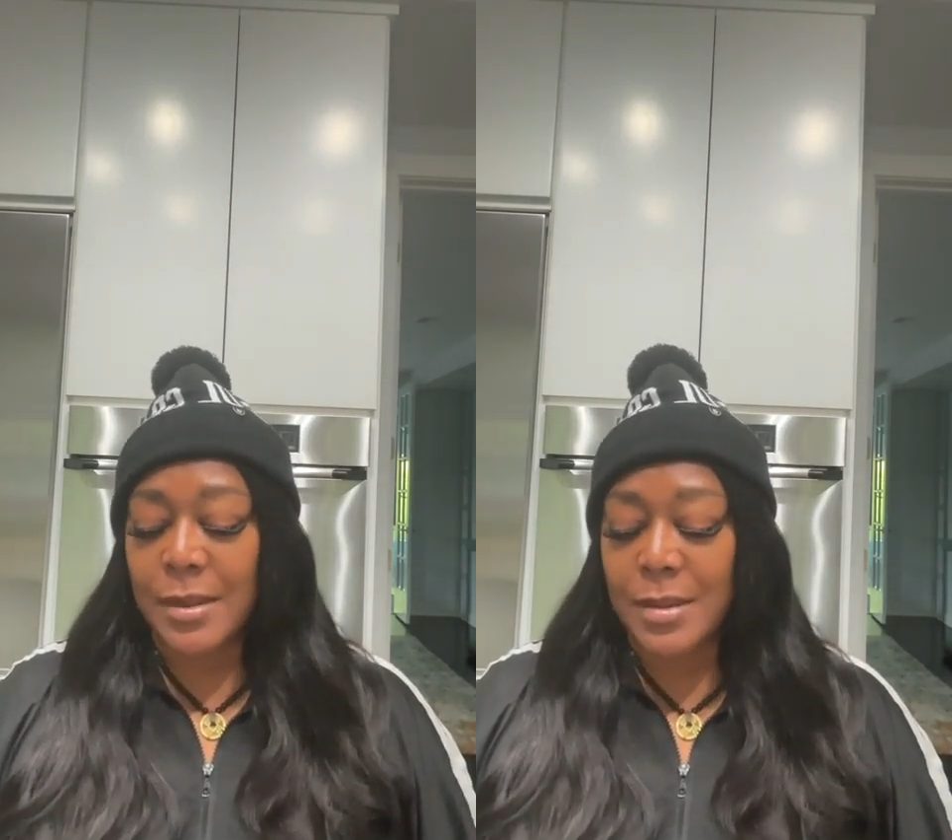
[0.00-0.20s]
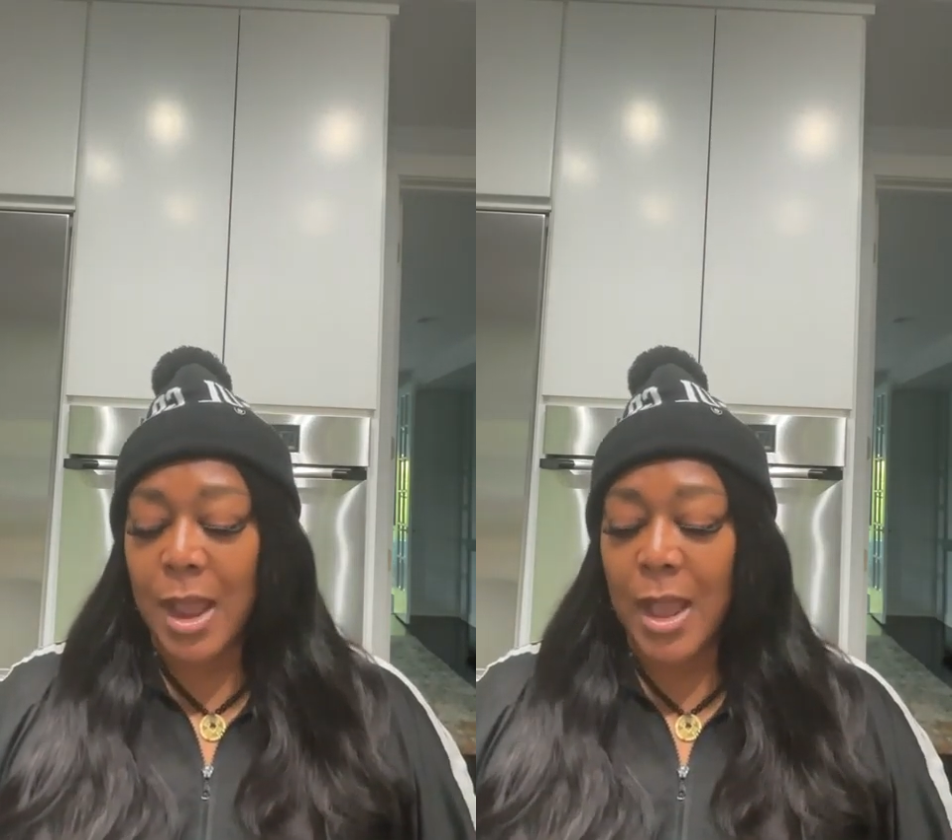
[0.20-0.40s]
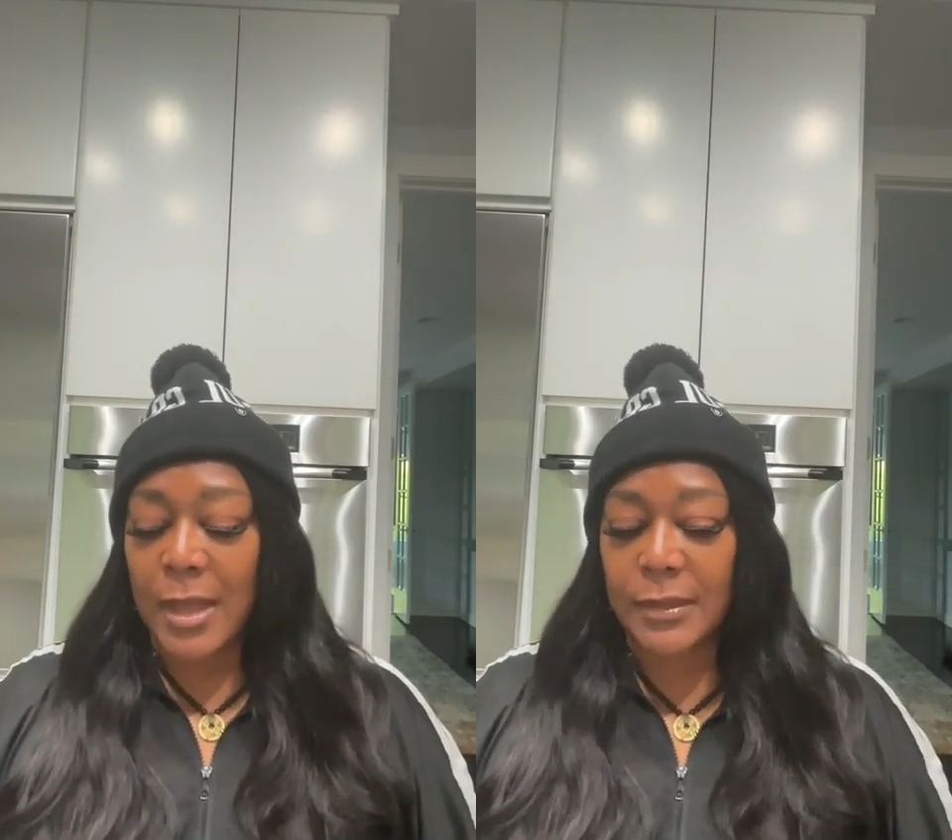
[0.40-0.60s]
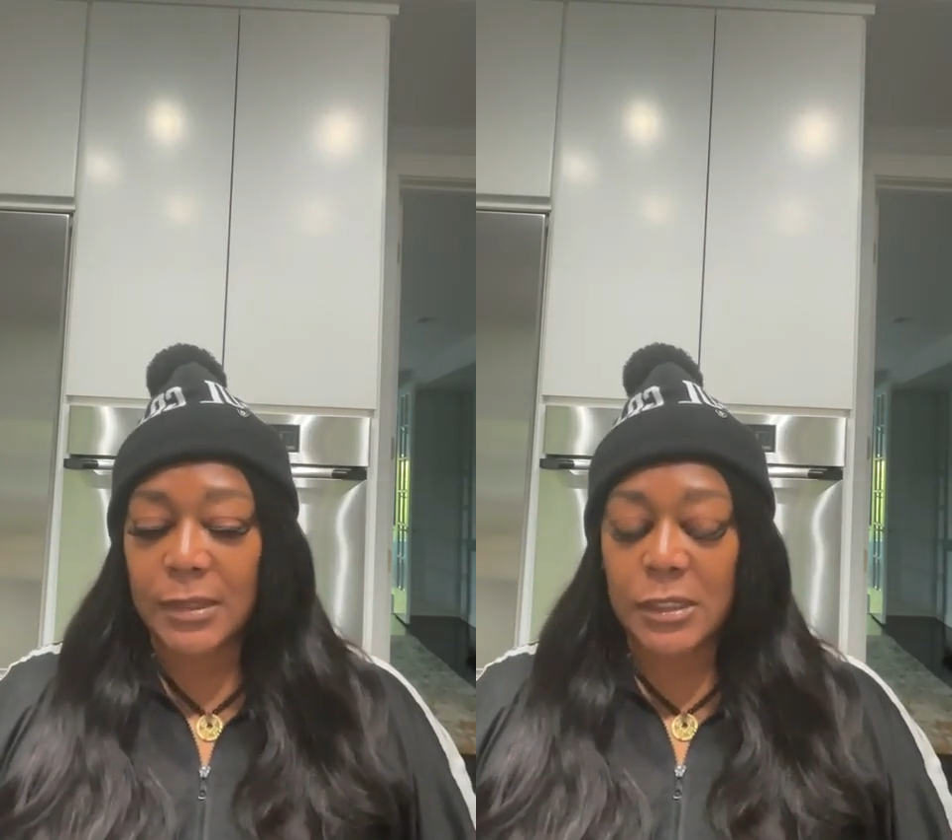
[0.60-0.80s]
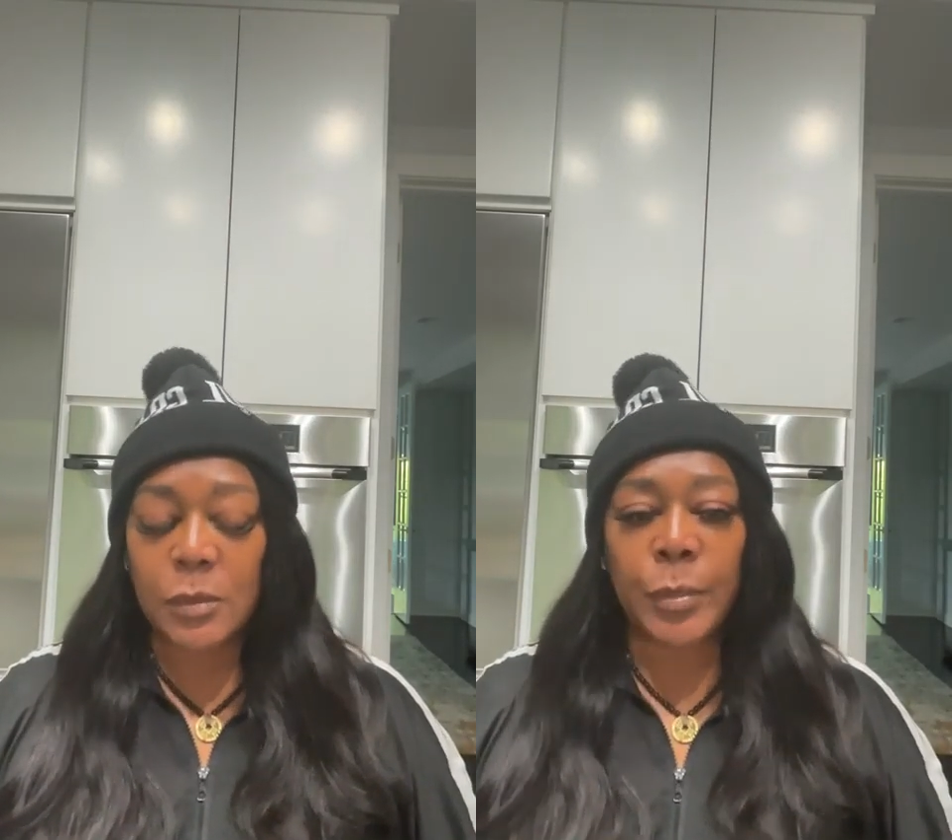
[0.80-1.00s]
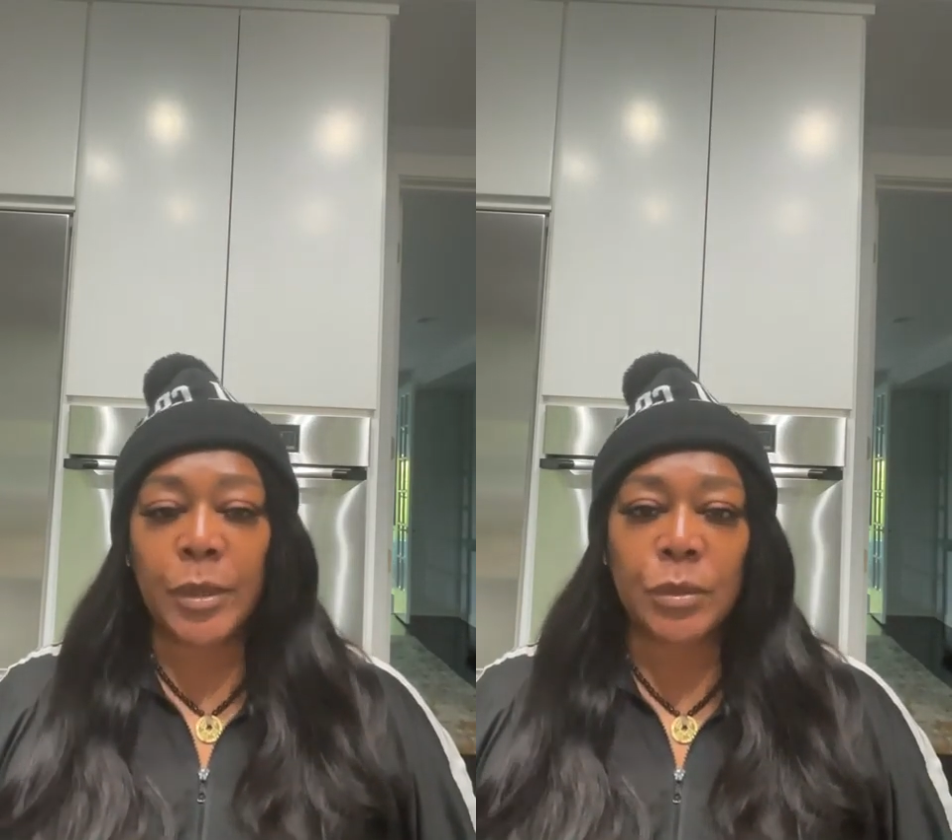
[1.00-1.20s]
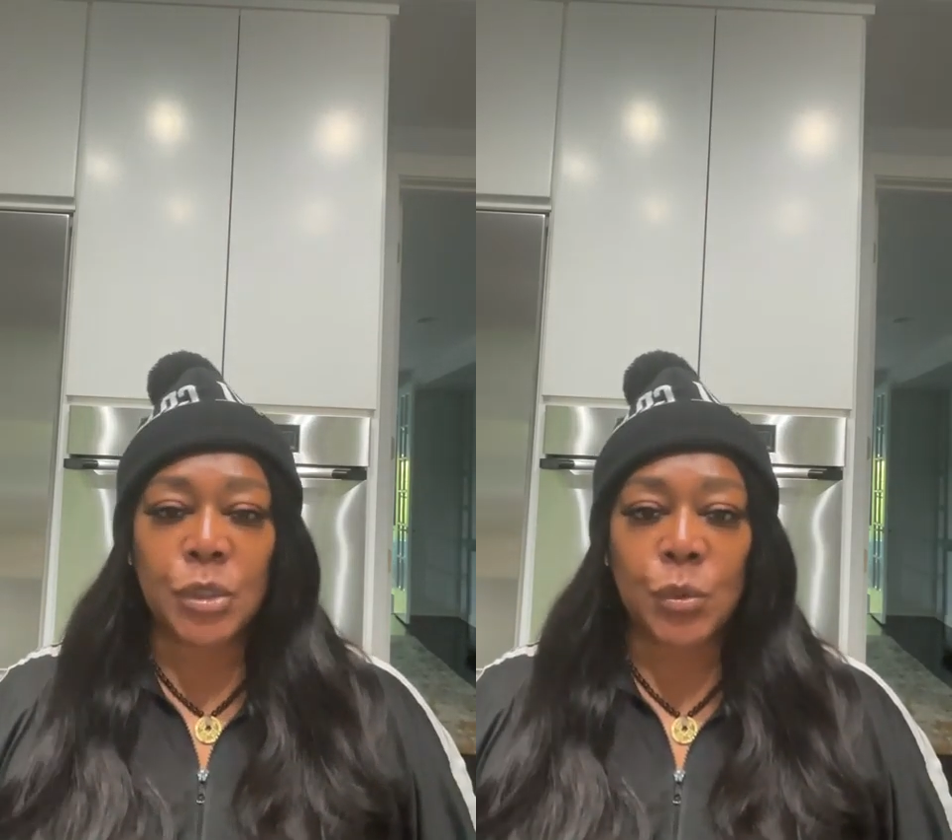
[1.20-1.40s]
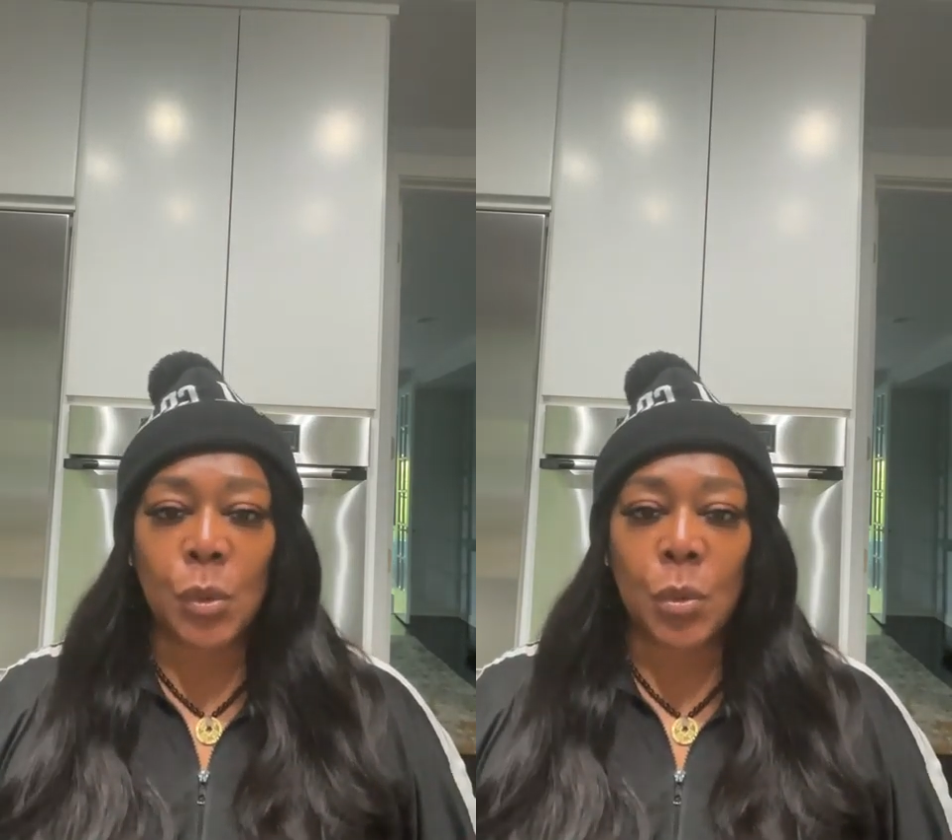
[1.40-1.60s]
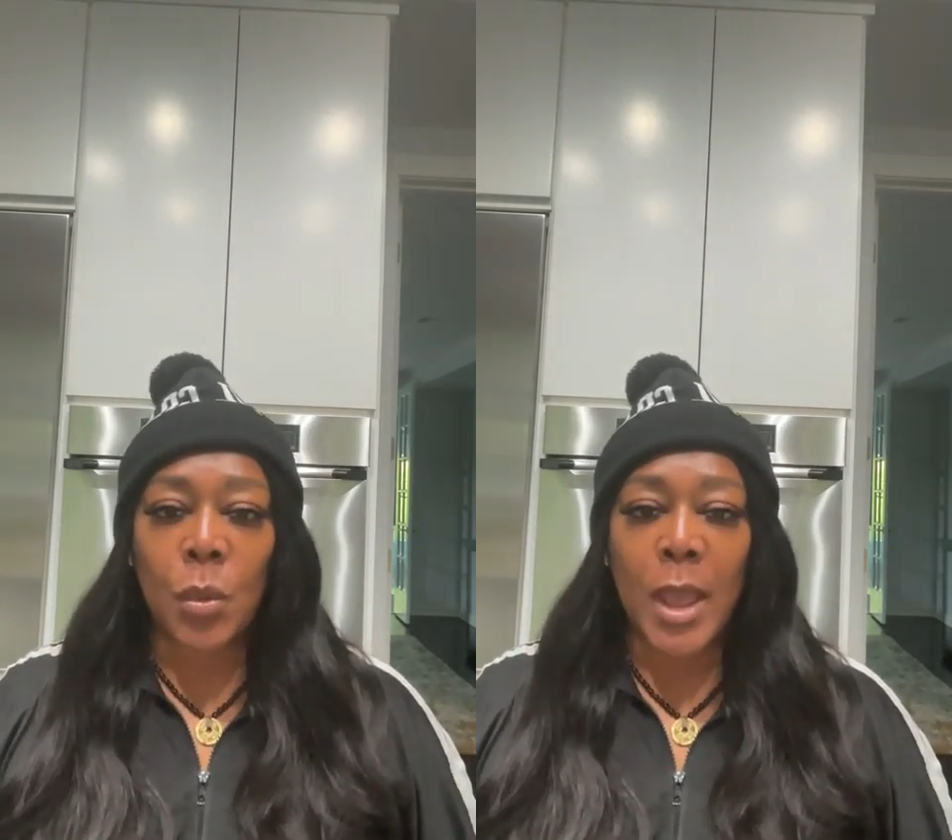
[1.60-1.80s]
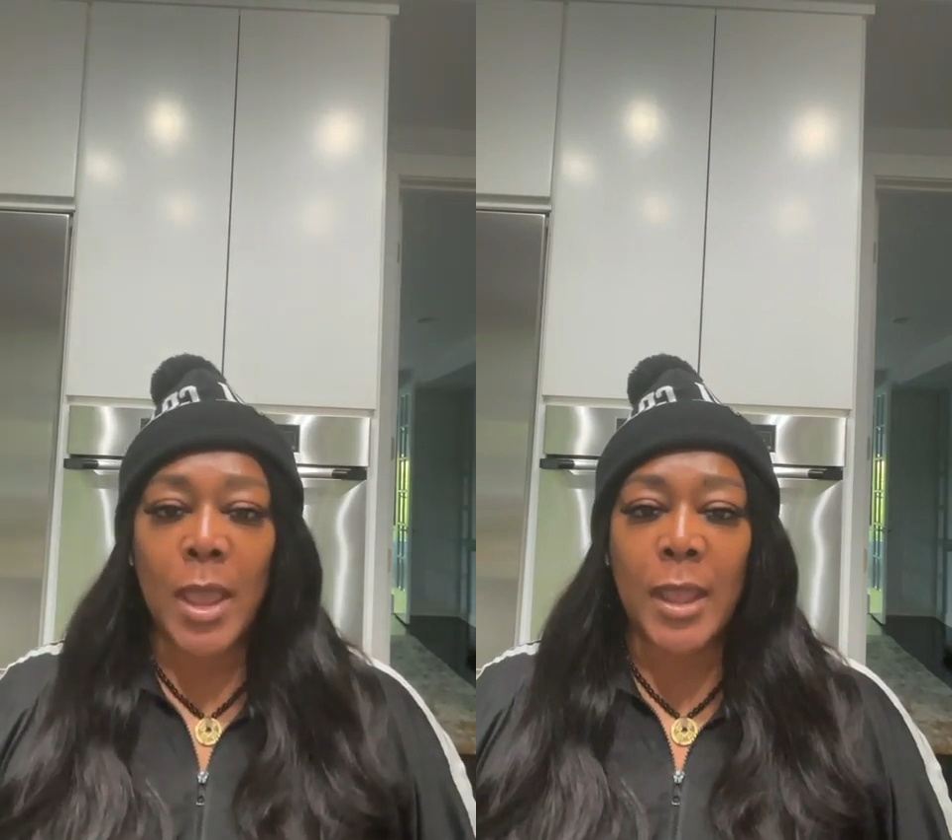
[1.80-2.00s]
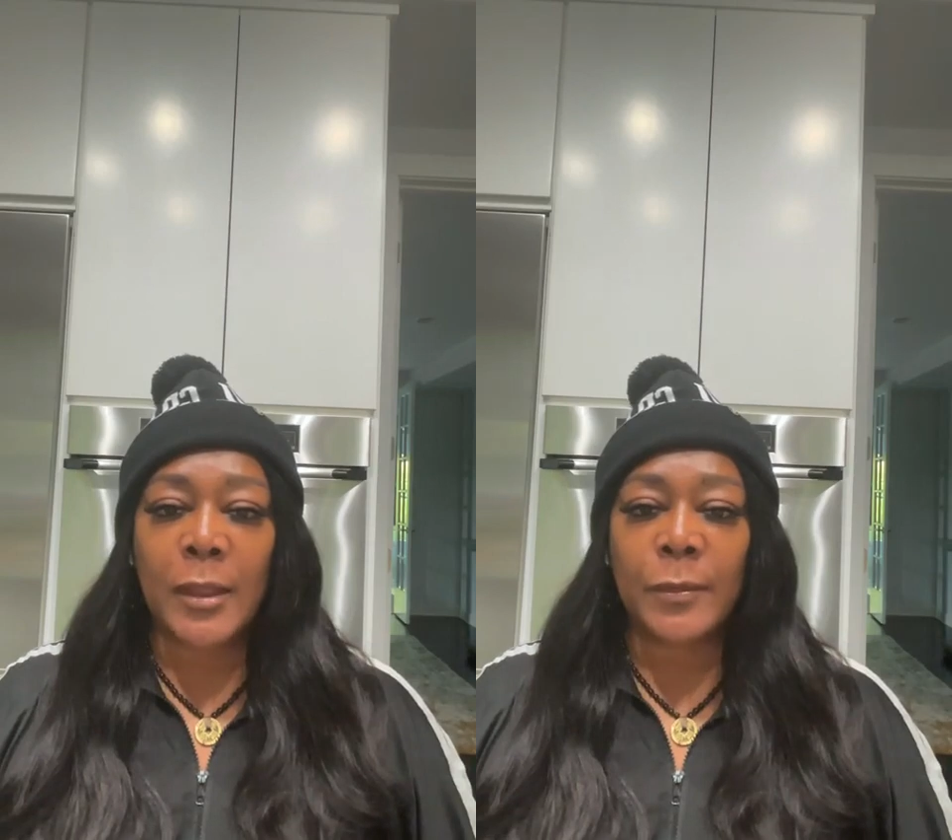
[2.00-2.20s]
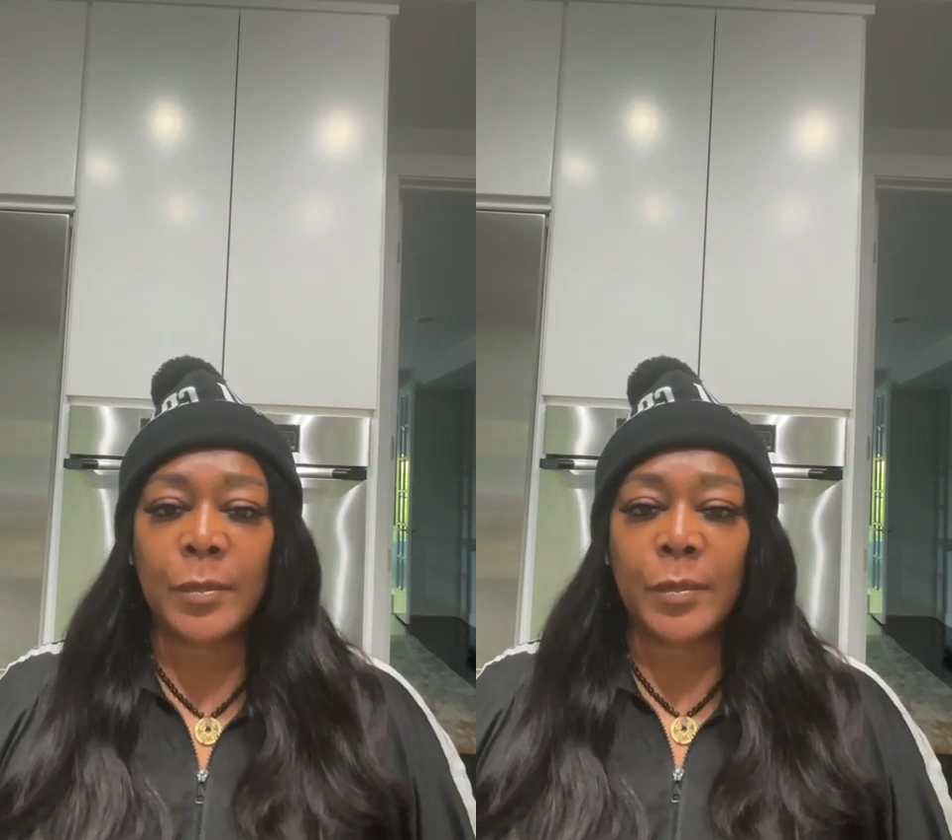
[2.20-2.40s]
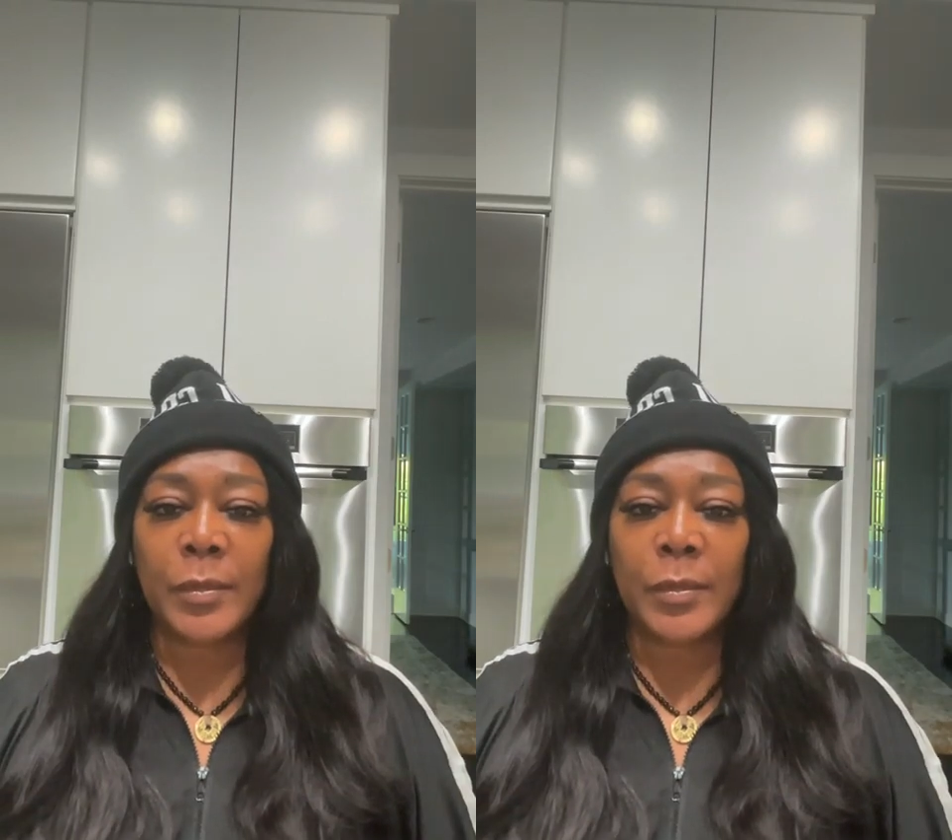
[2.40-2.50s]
non-spiritual way